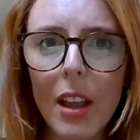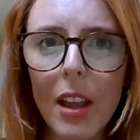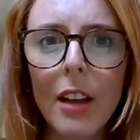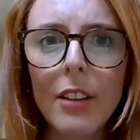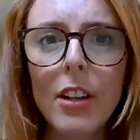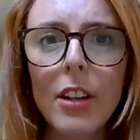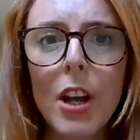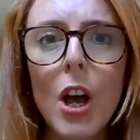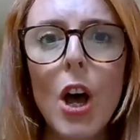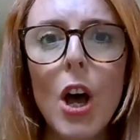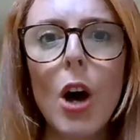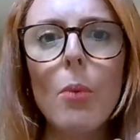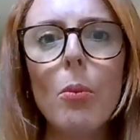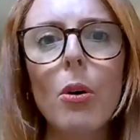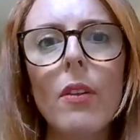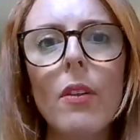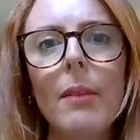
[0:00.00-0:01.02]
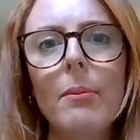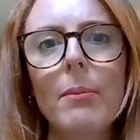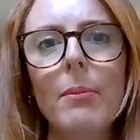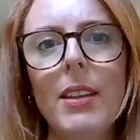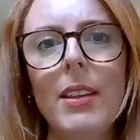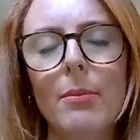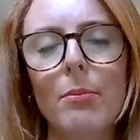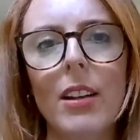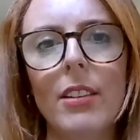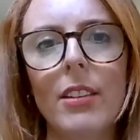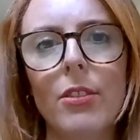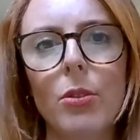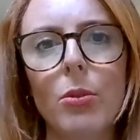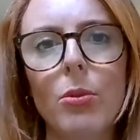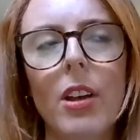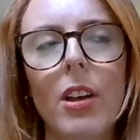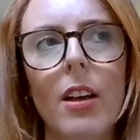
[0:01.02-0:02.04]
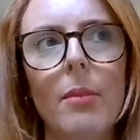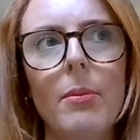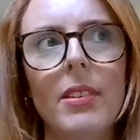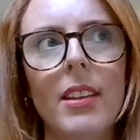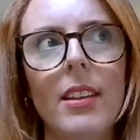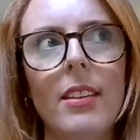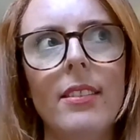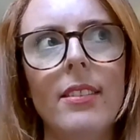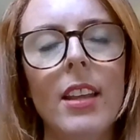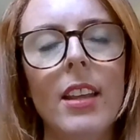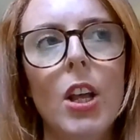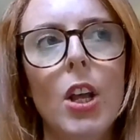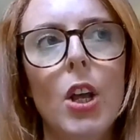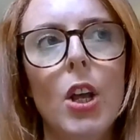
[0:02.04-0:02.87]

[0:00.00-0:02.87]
And what that means in practical terms is